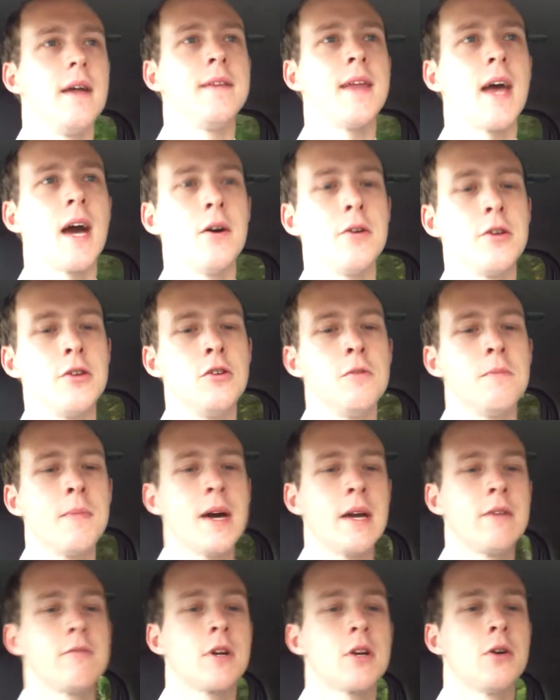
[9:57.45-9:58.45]
Now you
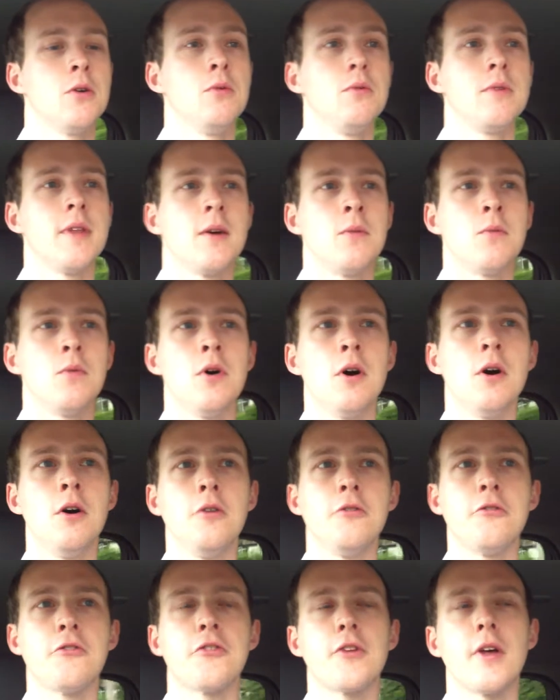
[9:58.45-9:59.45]
may recall there
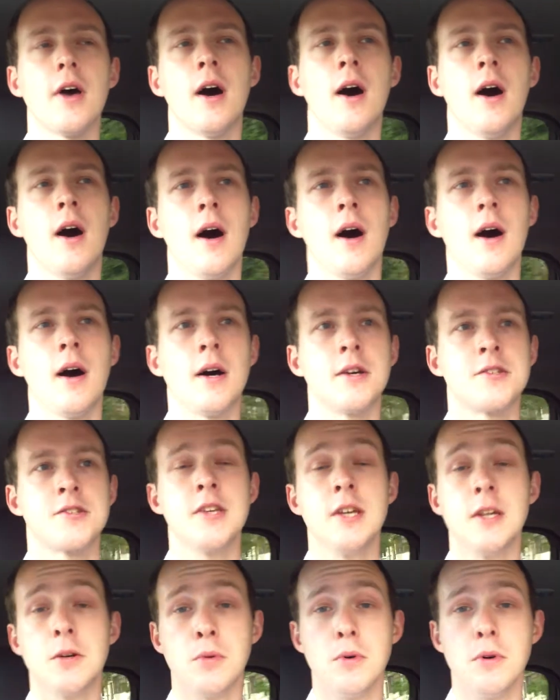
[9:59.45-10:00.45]
was a
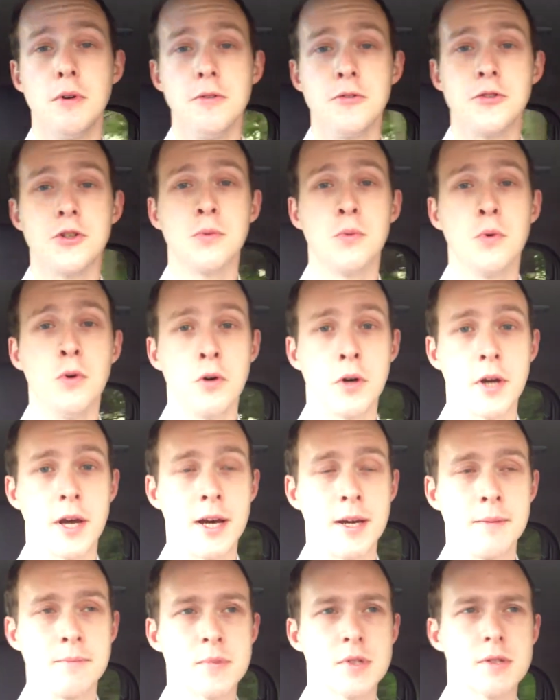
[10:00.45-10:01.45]
sequel to War
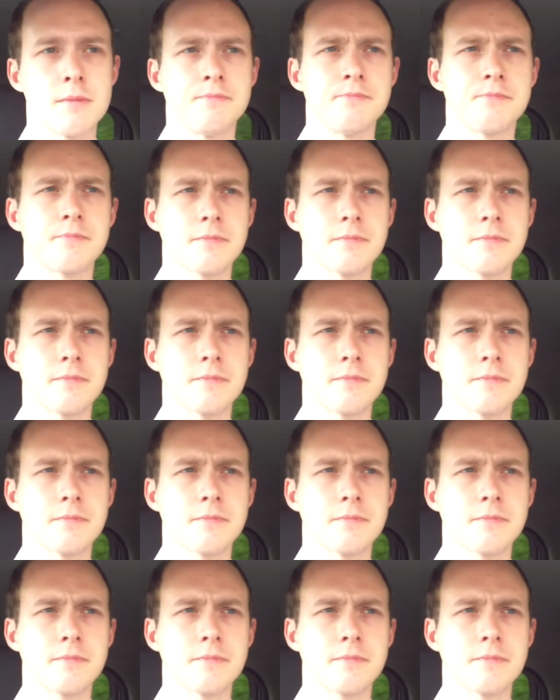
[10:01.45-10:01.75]
Games